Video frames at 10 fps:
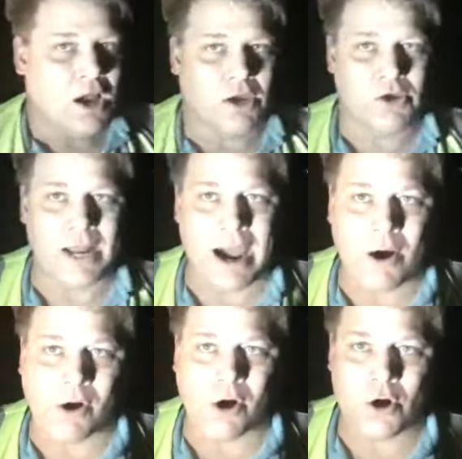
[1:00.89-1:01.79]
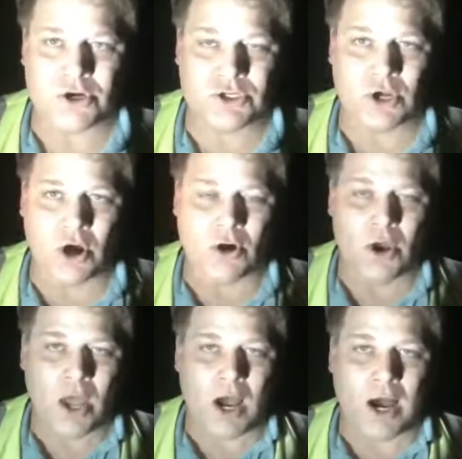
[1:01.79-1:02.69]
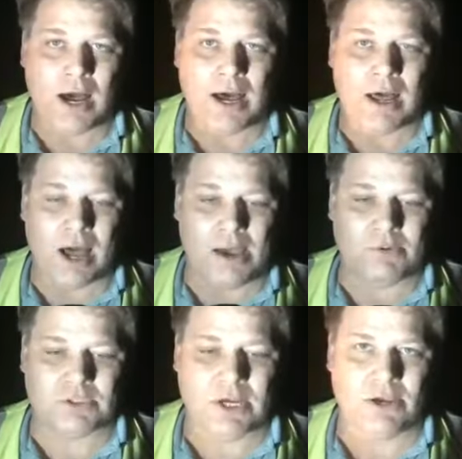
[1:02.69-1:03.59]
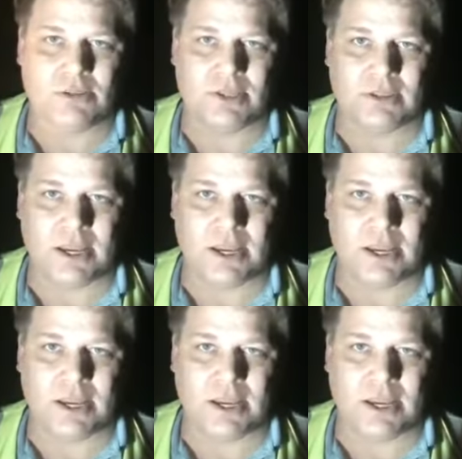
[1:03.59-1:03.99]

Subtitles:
a good hour or so. I will tell you that